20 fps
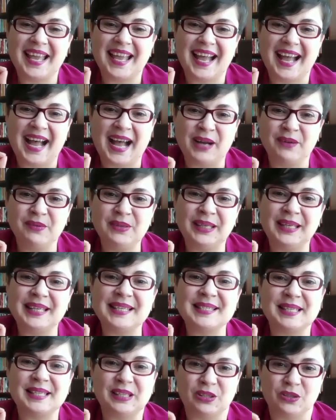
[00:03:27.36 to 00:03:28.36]
How it
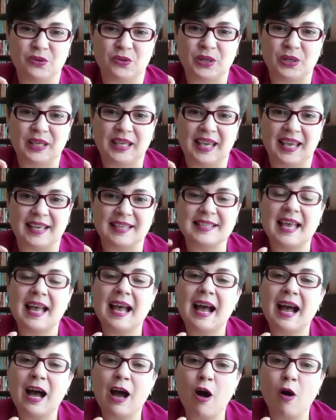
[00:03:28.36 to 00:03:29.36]
is in your case?
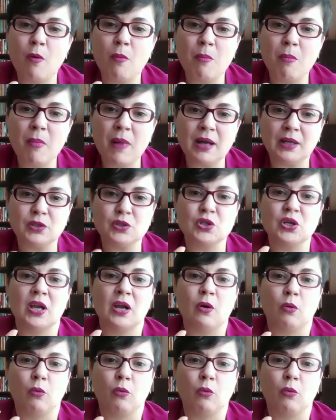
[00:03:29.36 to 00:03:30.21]
How much